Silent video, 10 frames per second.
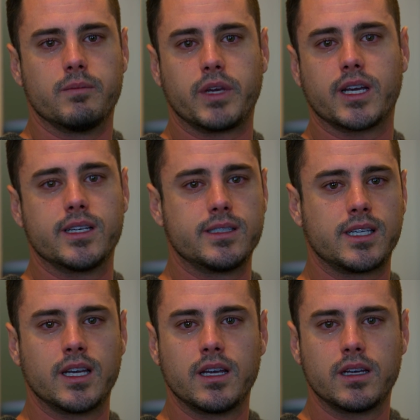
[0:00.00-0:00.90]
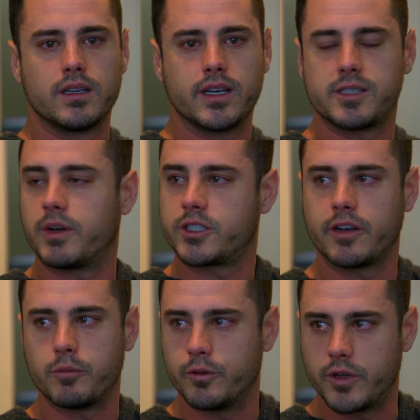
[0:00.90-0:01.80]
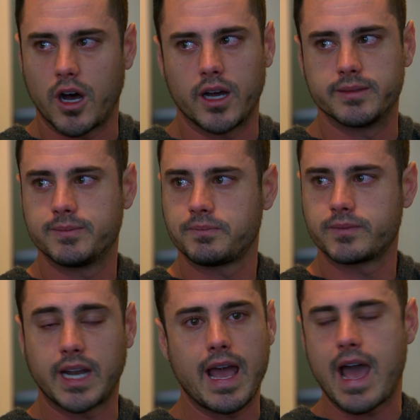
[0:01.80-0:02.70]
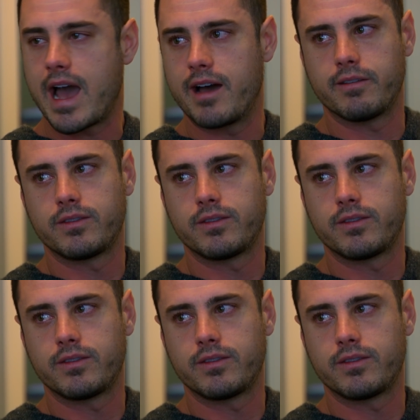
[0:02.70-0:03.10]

Because as much as I've moved on, and I have,